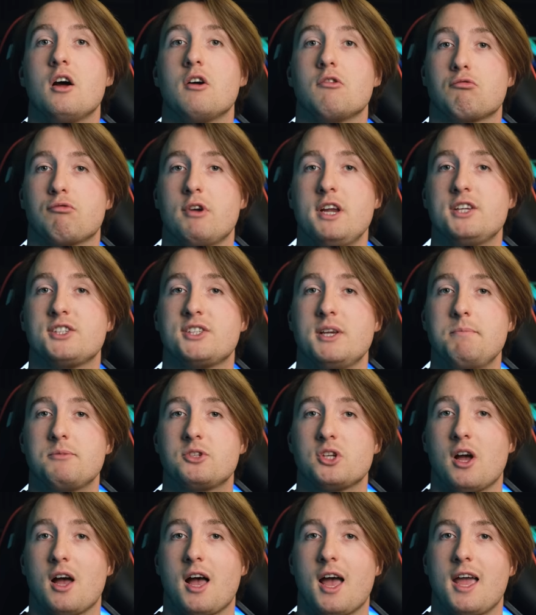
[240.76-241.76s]
re-zip
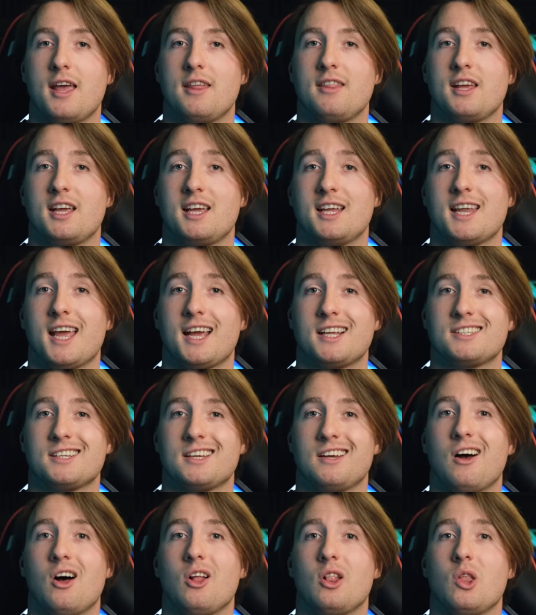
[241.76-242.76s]
tie the
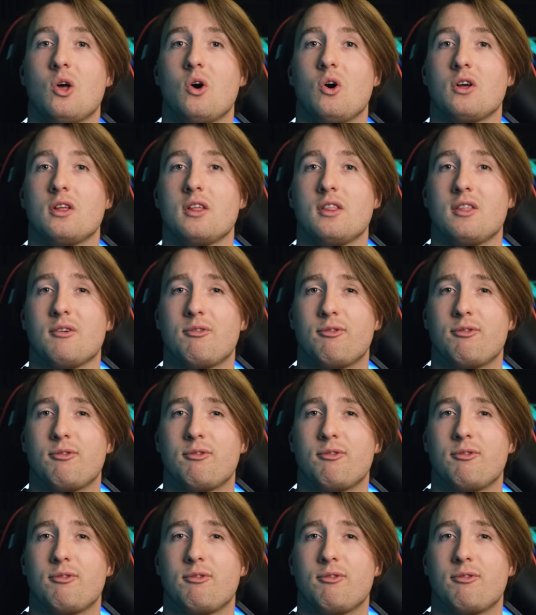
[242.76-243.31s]
connector along the